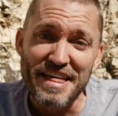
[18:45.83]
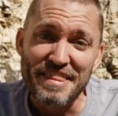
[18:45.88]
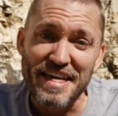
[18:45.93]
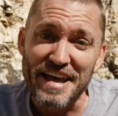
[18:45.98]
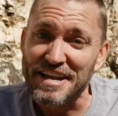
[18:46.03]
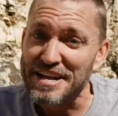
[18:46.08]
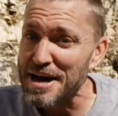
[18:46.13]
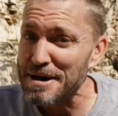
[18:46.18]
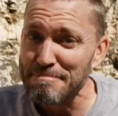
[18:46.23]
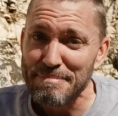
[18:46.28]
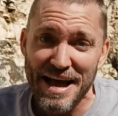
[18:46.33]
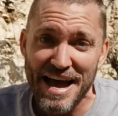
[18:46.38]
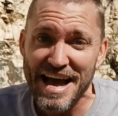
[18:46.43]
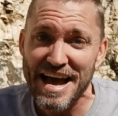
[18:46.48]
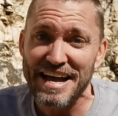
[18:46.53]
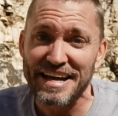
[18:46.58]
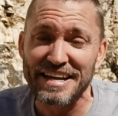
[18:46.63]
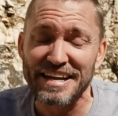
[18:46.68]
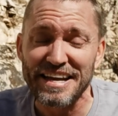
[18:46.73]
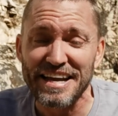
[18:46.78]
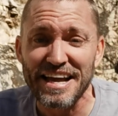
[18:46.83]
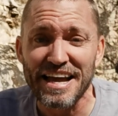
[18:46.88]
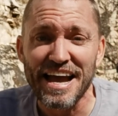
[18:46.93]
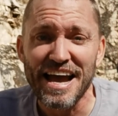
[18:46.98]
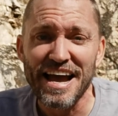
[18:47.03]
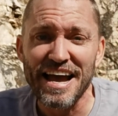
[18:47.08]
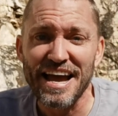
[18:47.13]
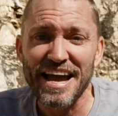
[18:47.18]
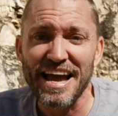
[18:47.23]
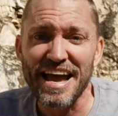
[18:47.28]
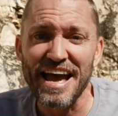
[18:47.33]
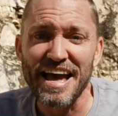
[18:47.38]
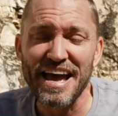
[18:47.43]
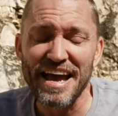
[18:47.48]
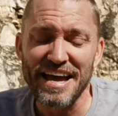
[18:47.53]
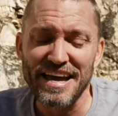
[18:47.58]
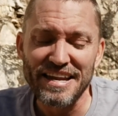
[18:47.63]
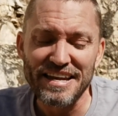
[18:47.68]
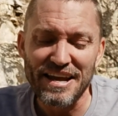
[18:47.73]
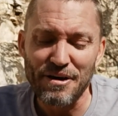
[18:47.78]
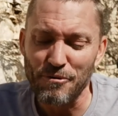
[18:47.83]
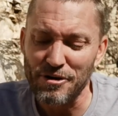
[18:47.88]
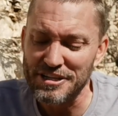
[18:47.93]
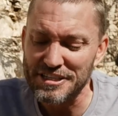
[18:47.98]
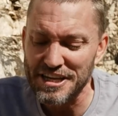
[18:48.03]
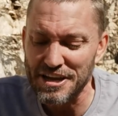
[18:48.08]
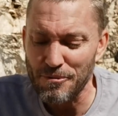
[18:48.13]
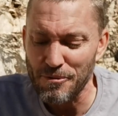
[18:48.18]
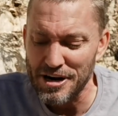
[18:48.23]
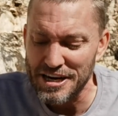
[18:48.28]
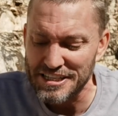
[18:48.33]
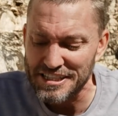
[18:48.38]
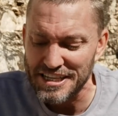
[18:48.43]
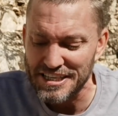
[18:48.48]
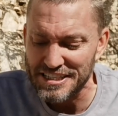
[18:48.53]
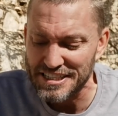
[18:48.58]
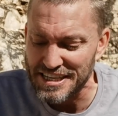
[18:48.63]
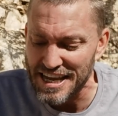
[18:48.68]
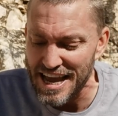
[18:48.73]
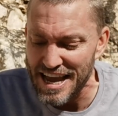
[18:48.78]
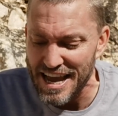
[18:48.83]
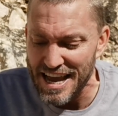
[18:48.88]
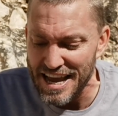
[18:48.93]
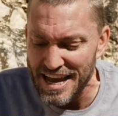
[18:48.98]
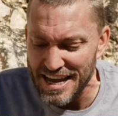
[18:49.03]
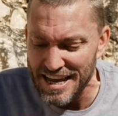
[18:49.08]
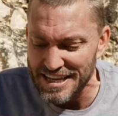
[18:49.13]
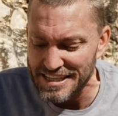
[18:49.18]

They come back, and what does it say?